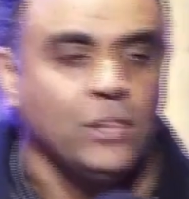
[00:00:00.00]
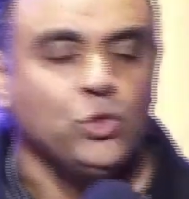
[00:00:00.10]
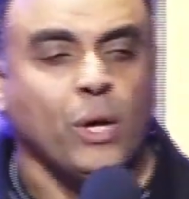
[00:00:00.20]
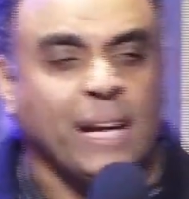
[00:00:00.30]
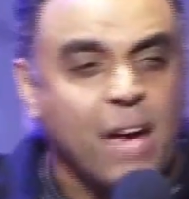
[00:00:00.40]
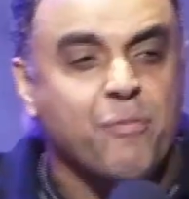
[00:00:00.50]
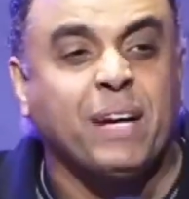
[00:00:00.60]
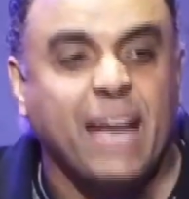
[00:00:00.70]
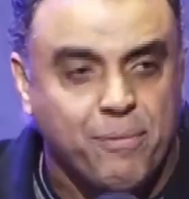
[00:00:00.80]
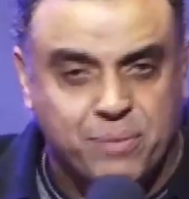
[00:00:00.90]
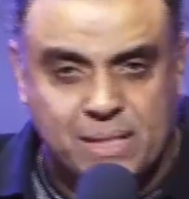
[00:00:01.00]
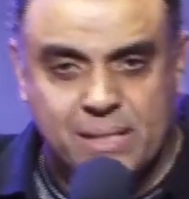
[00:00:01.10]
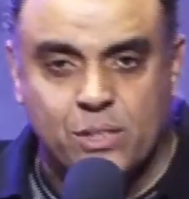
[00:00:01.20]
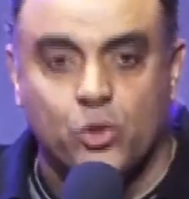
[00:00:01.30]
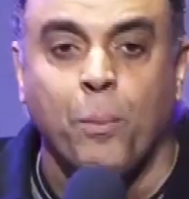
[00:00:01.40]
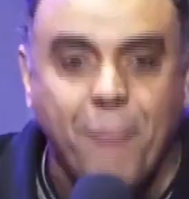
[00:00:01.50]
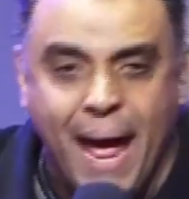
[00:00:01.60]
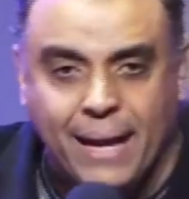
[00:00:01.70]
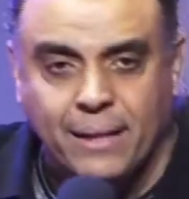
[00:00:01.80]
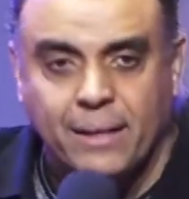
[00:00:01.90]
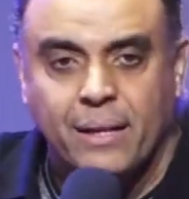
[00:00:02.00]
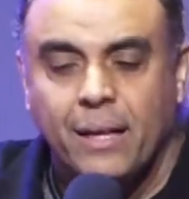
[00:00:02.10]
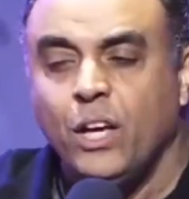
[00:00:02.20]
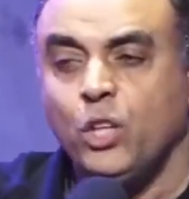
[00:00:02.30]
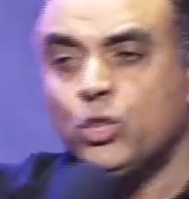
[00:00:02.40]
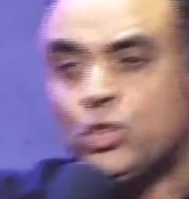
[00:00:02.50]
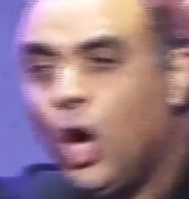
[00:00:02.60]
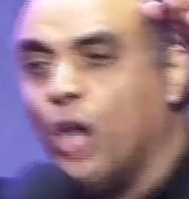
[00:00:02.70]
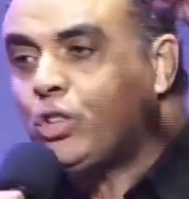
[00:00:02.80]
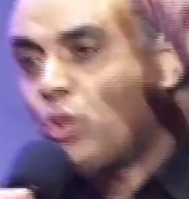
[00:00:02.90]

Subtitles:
to give gifts to men. You chose